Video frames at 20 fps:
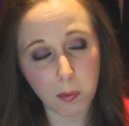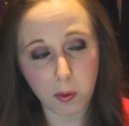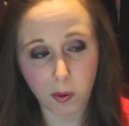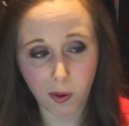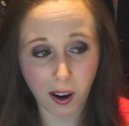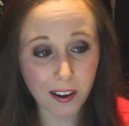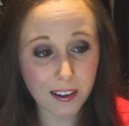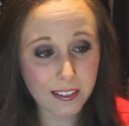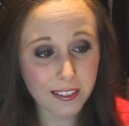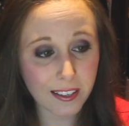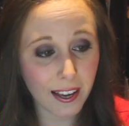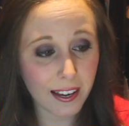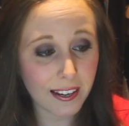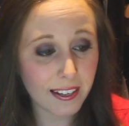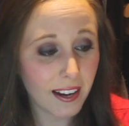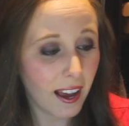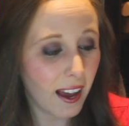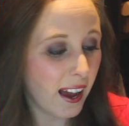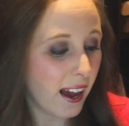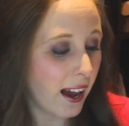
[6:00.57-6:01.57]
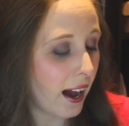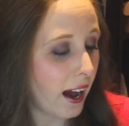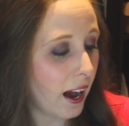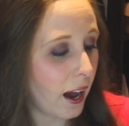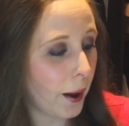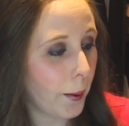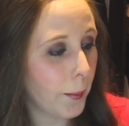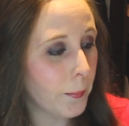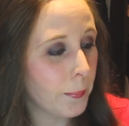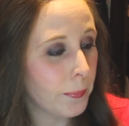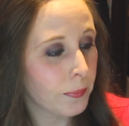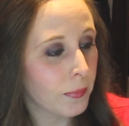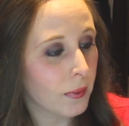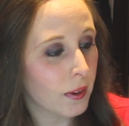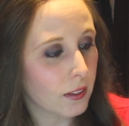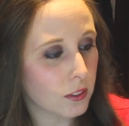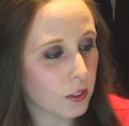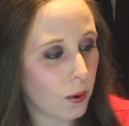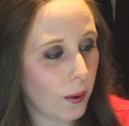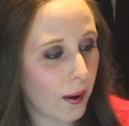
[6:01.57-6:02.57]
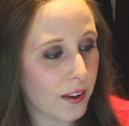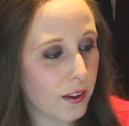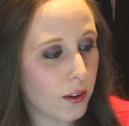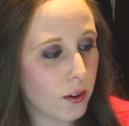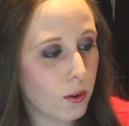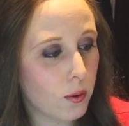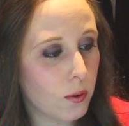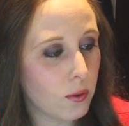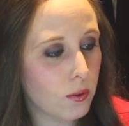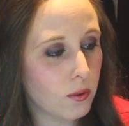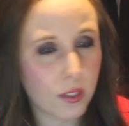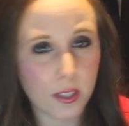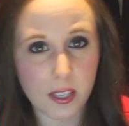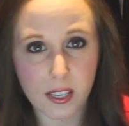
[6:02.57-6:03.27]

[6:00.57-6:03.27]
peroxide. So I use